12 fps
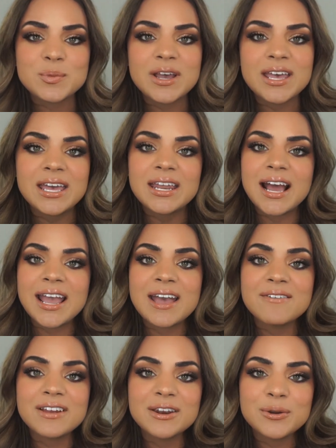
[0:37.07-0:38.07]
when I
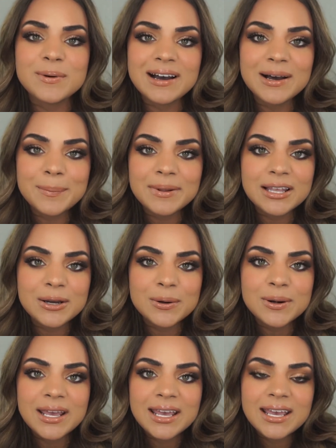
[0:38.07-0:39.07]
have a new
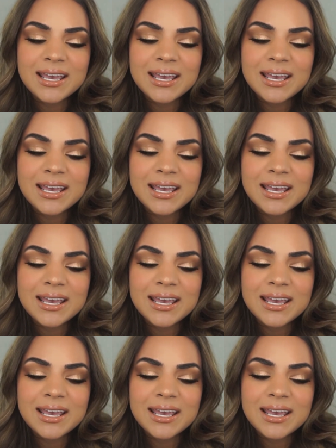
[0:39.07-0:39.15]
upload.